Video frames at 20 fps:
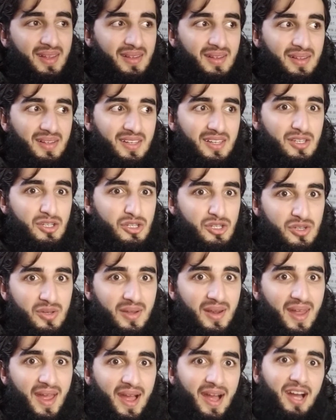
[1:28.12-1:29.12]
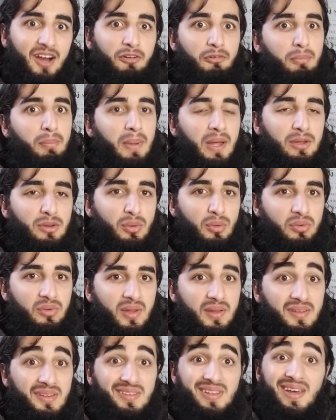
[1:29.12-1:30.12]
It shouldn't have bezels
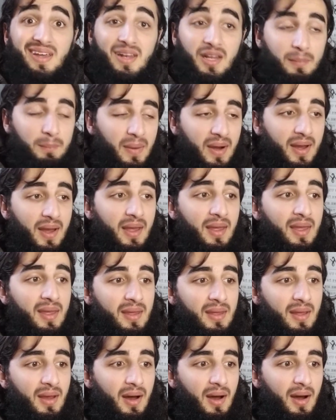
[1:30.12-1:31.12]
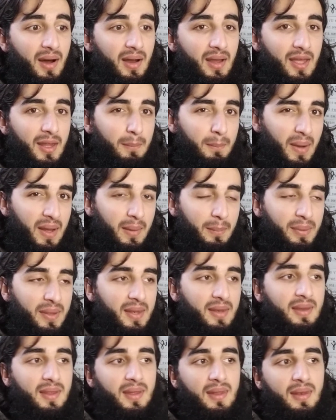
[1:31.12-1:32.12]
on the side in my
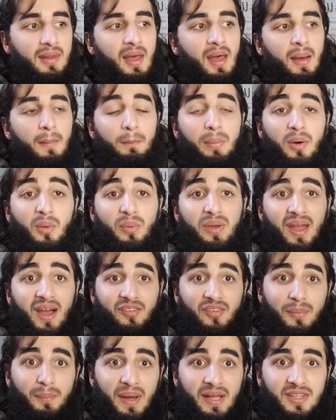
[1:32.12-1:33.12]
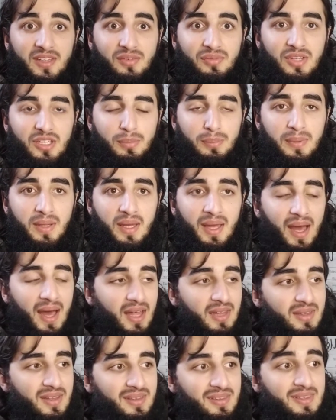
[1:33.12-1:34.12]
opinion. But we have a massive display,
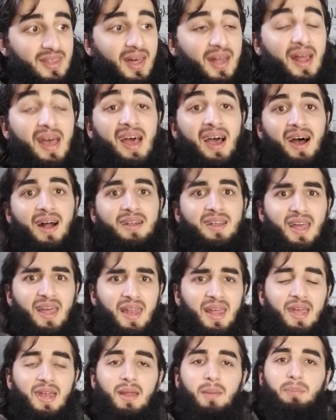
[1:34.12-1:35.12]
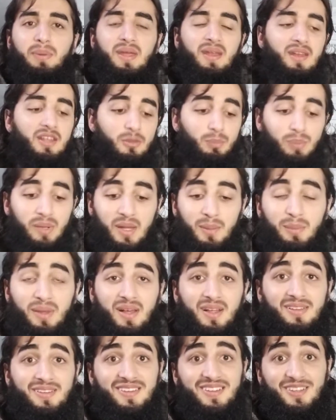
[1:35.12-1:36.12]
as I said, a 1080p display
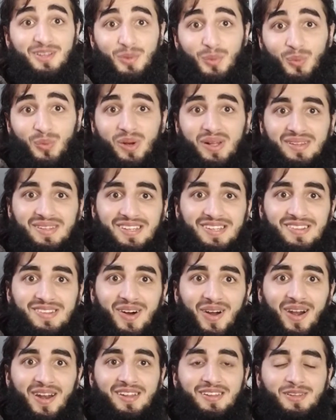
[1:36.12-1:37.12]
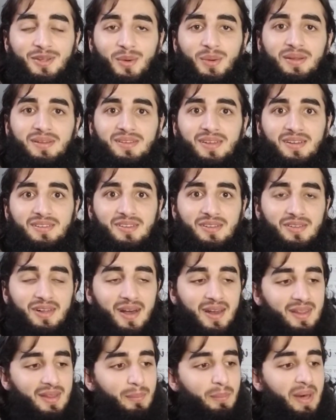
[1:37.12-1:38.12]
because it's really large, so it sucks a
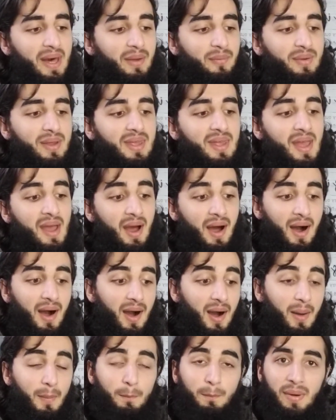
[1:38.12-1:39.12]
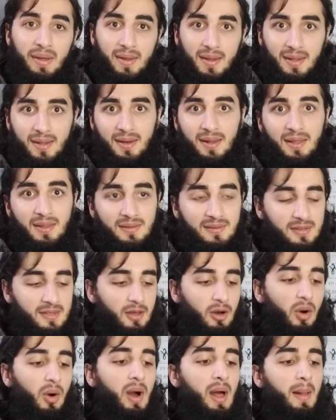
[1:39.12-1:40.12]
lot of the battery, but it is
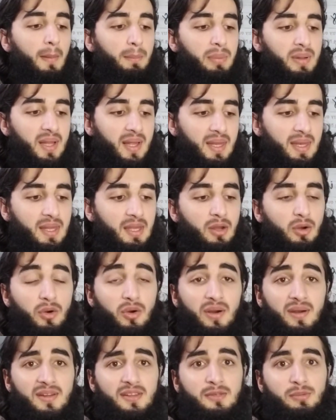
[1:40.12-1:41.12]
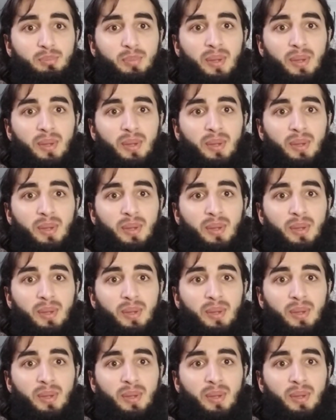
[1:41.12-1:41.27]
still plenty crisp.